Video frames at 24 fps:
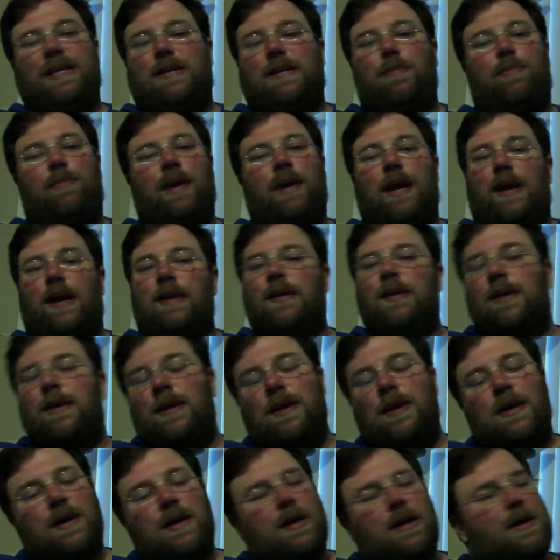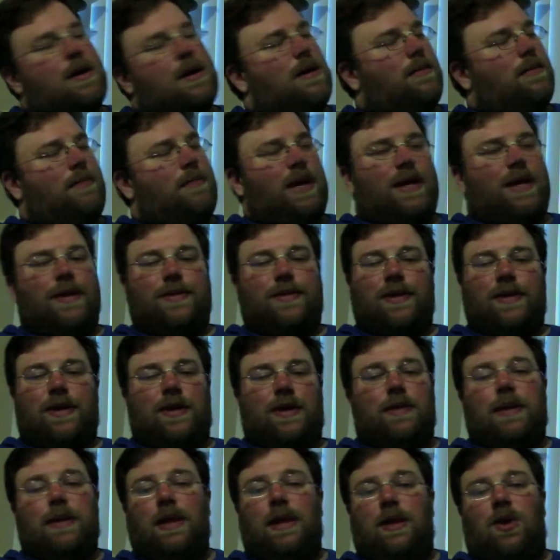to pick because they're
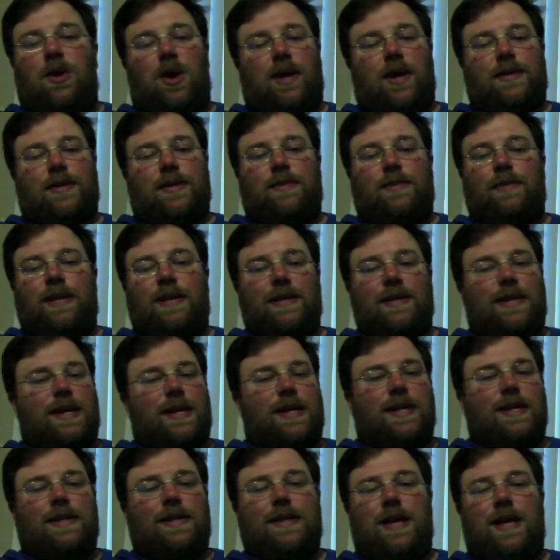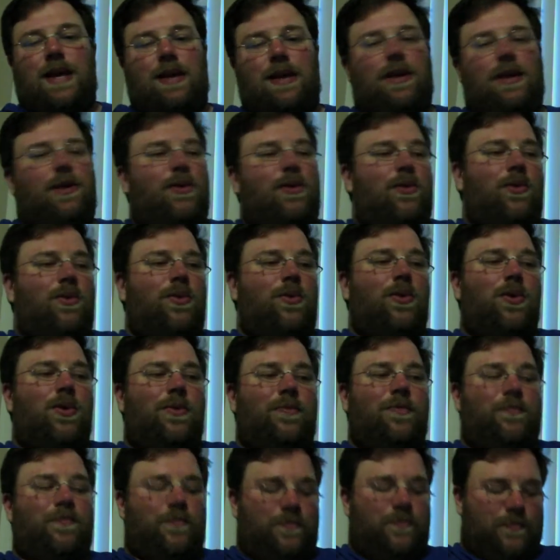going to be lost. Because, like I said, you
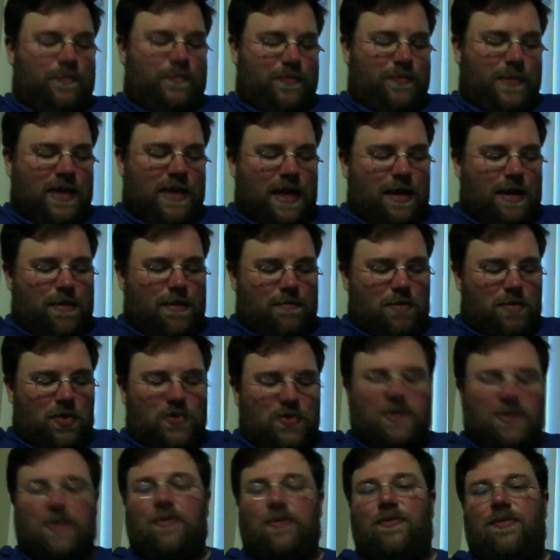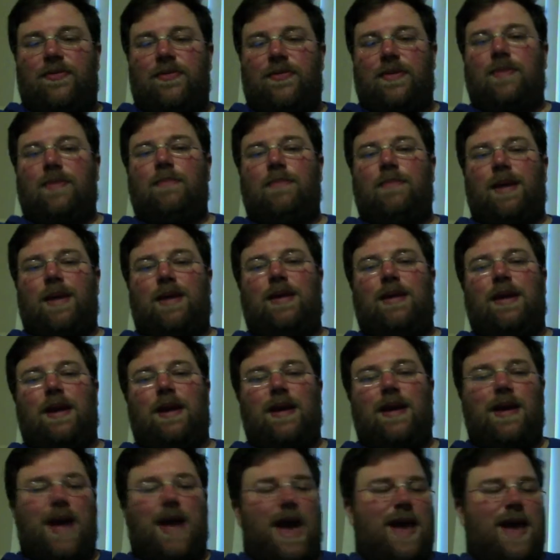get most of
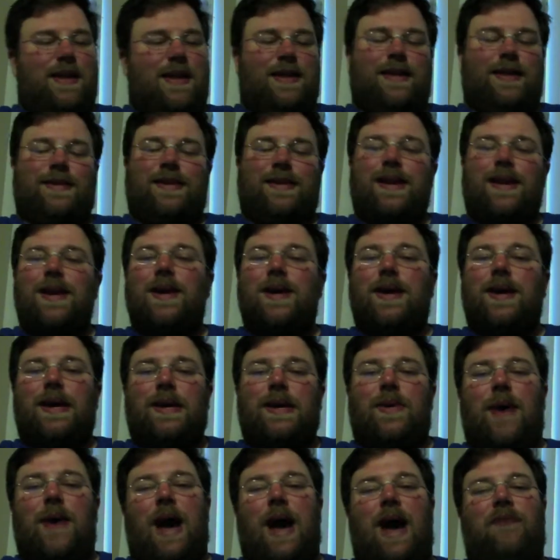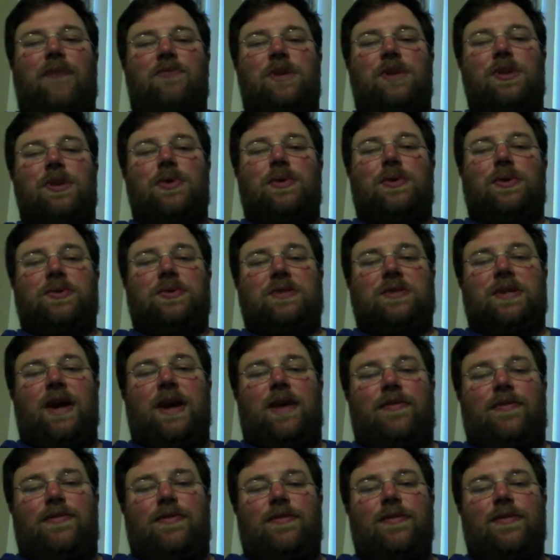out of this. You have to know your
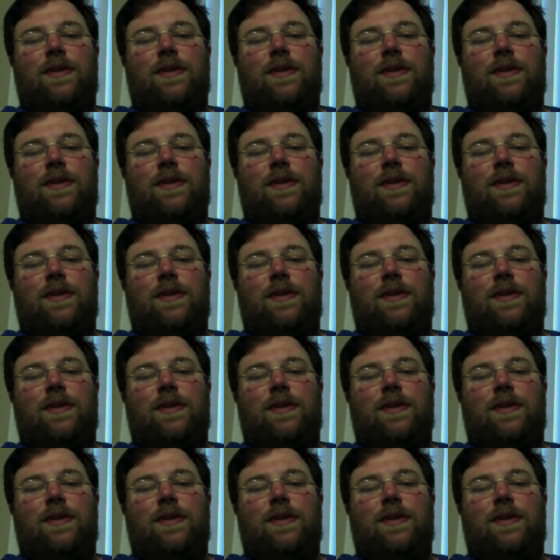stuff.